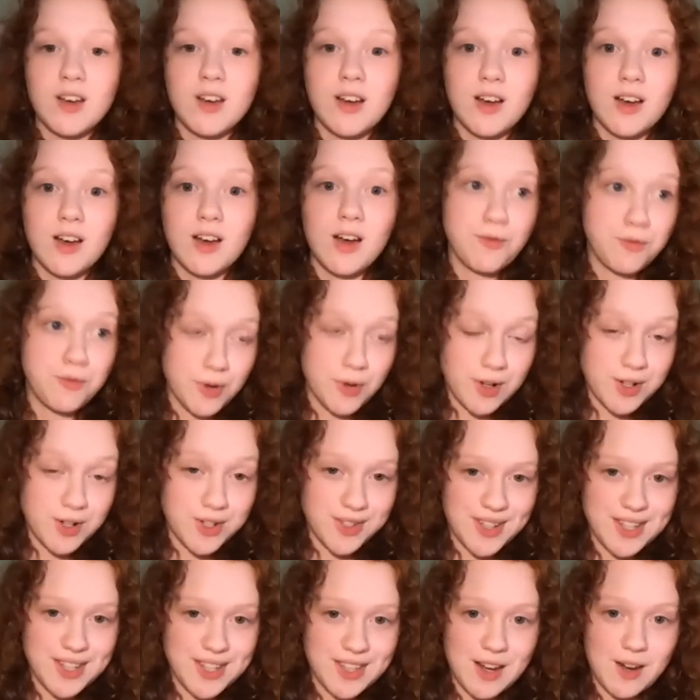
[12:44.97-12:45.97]

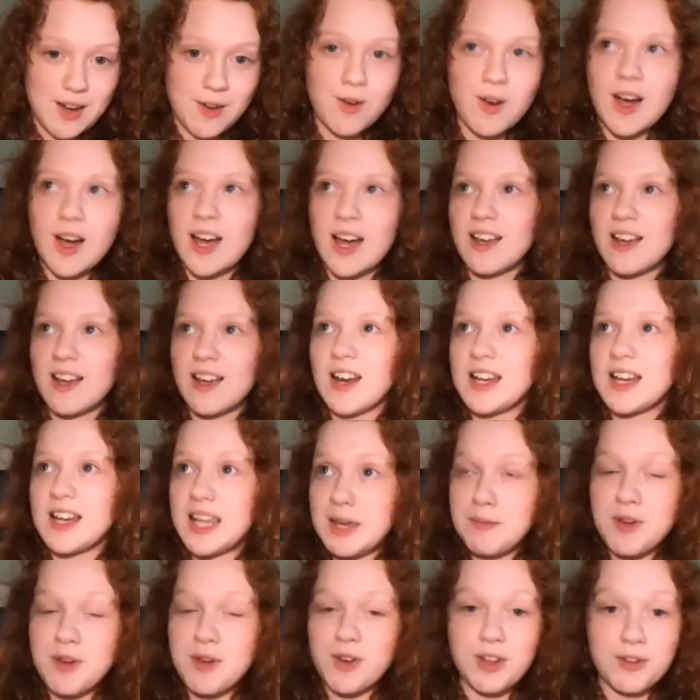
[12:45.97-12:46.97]
Unfortunately, though, I got an
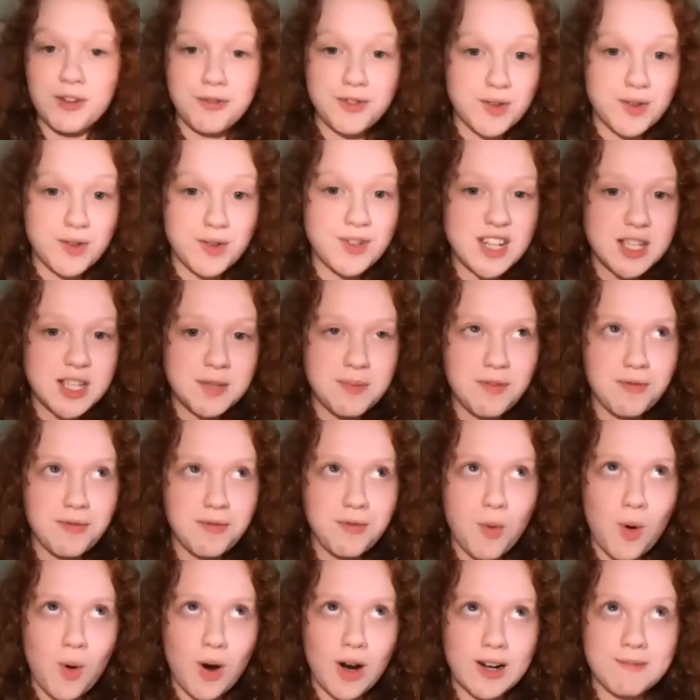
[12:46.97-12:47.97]
email a few days
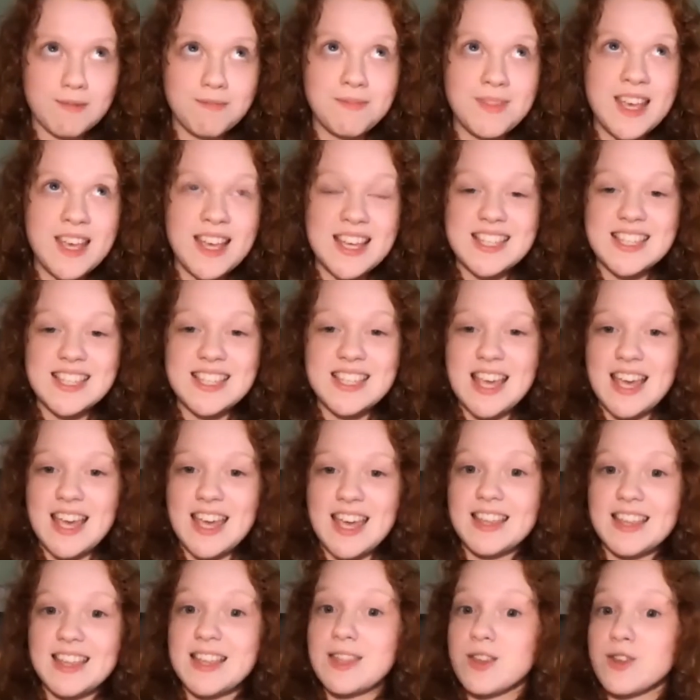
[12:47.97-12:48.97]
before
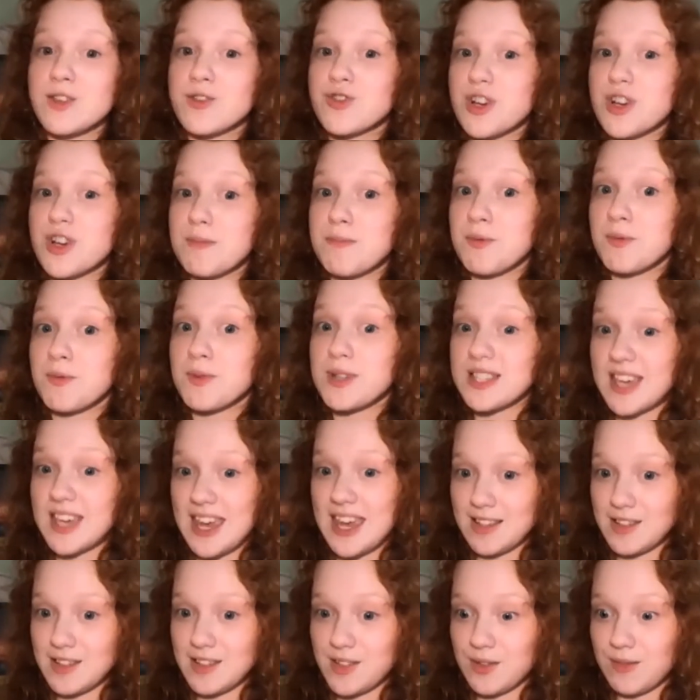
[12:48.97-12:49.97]
saying that the trip was
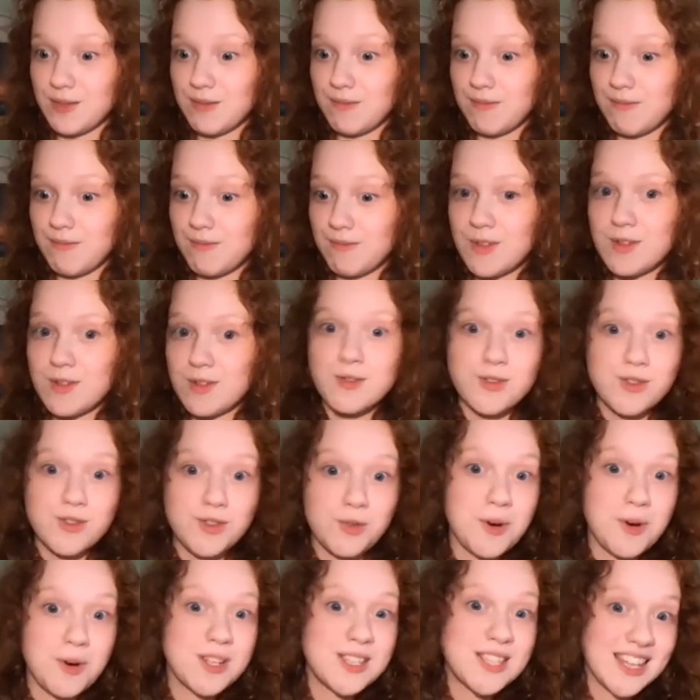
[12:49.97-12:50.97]
canceled. So
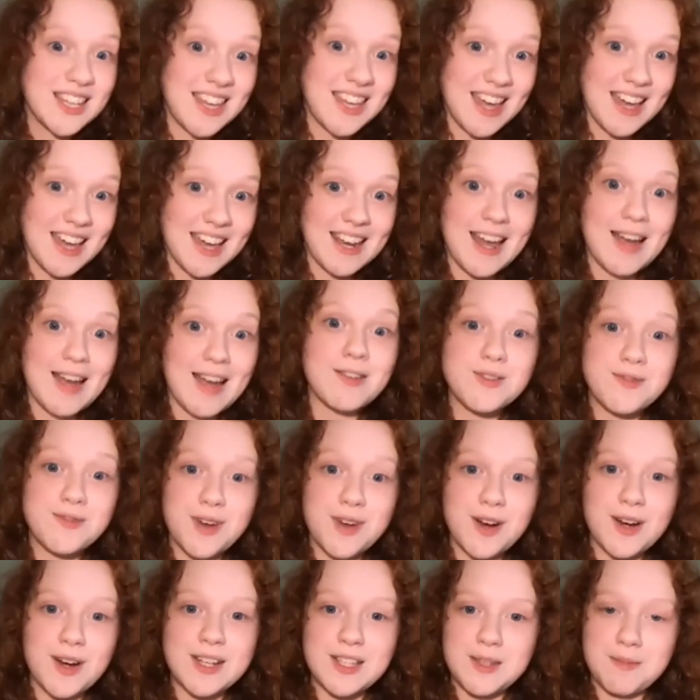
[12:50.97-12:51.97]
once again, I was
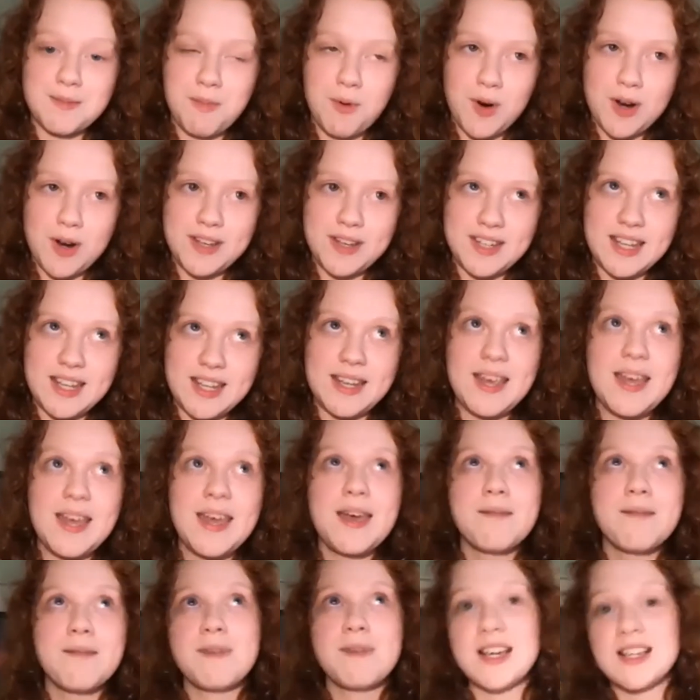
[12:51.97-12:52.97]
very disappointed
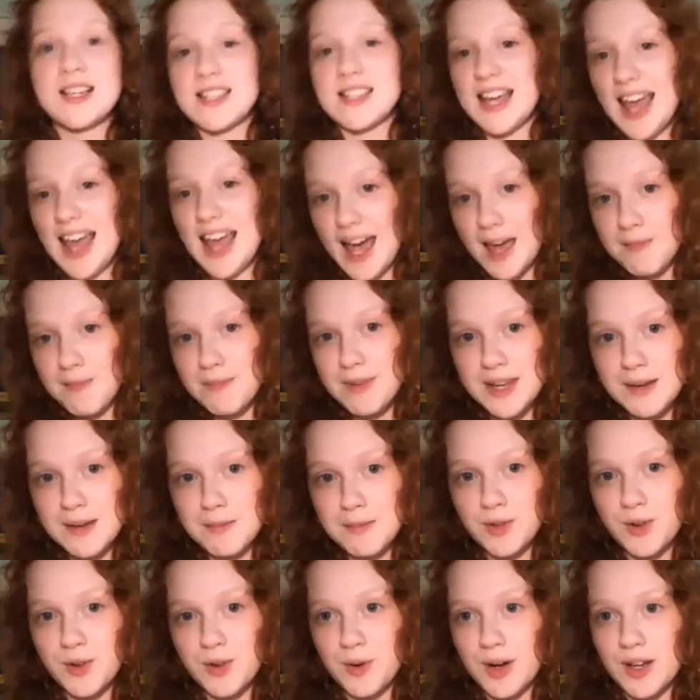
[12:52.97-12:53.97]
because I hadn't been able
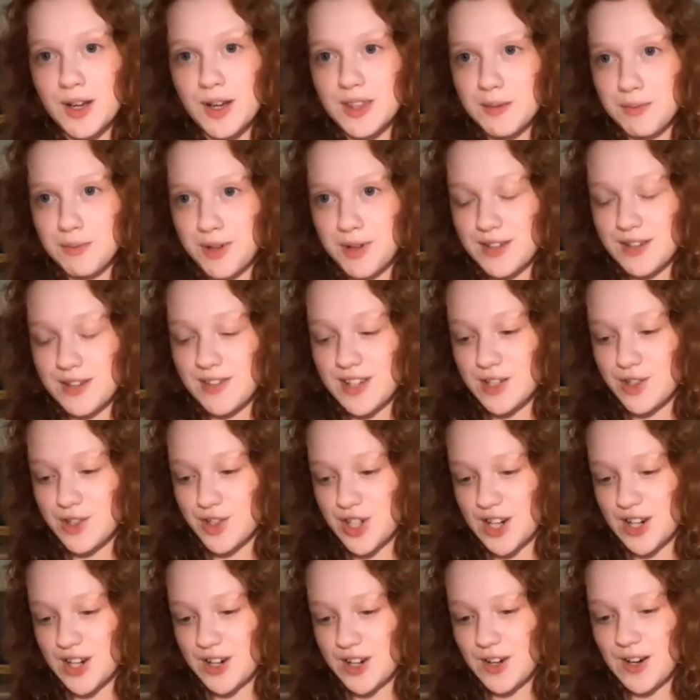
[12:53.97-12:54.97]
to go out the previous
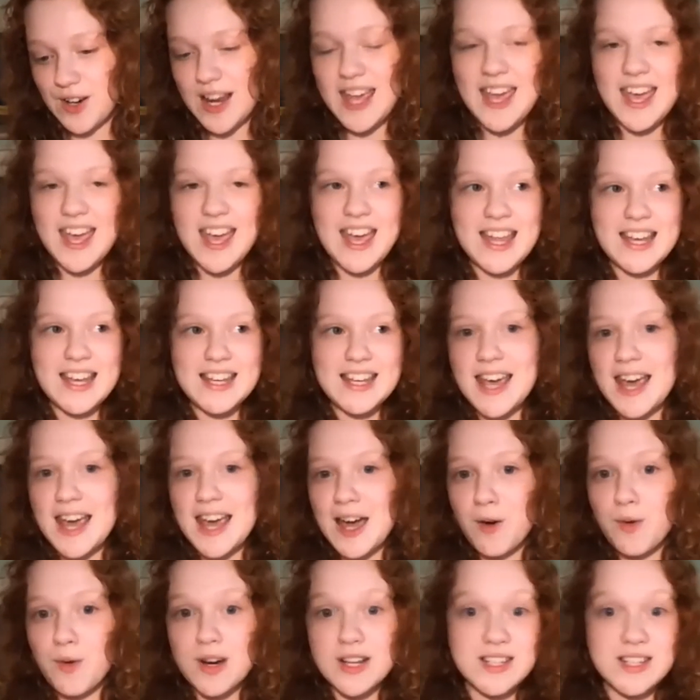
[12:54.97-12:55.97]
year, and
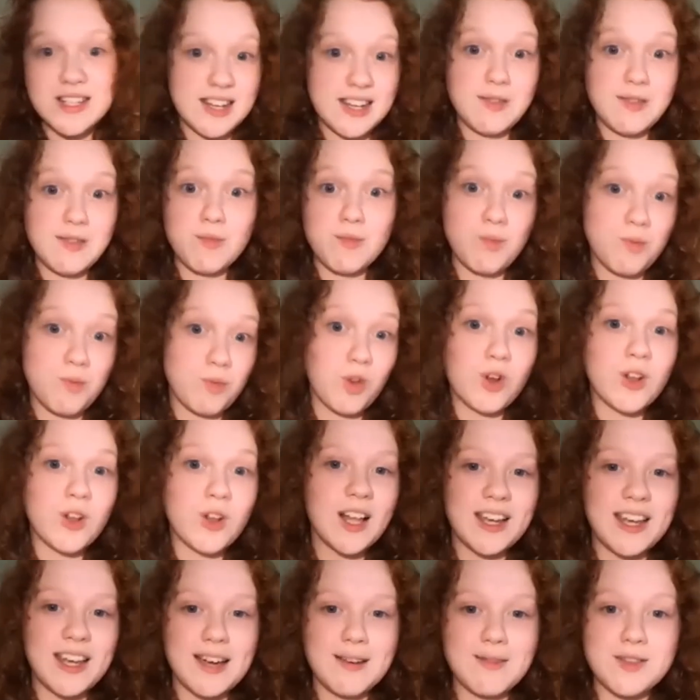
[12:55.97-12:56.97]
now it didn't look
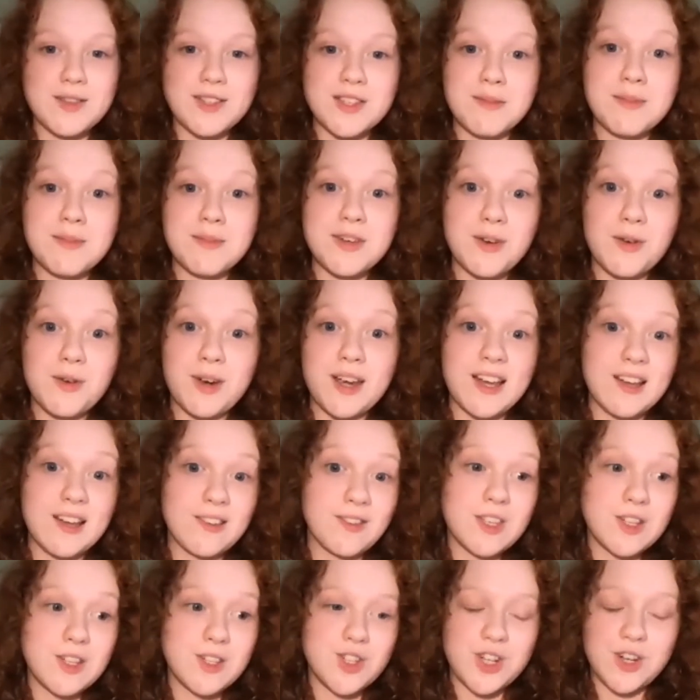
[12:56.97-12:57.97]
like I was going to be going out
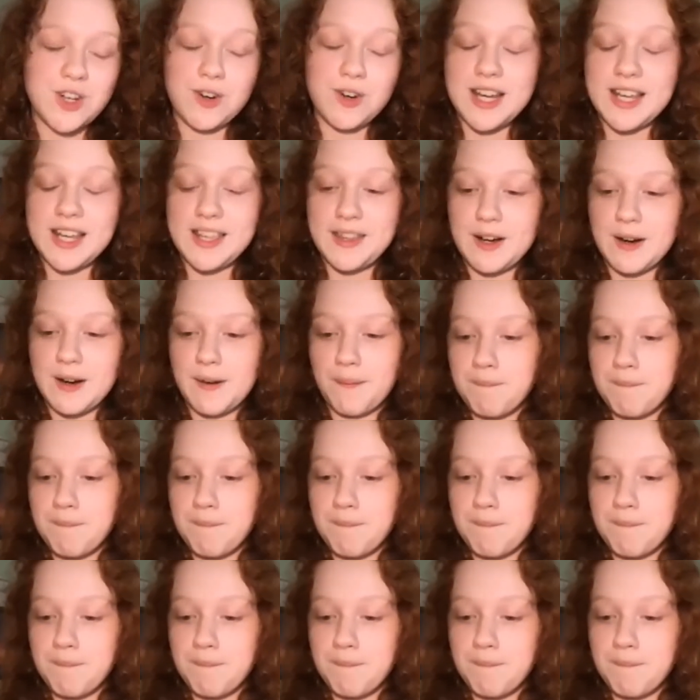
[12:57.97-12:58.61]
this year either.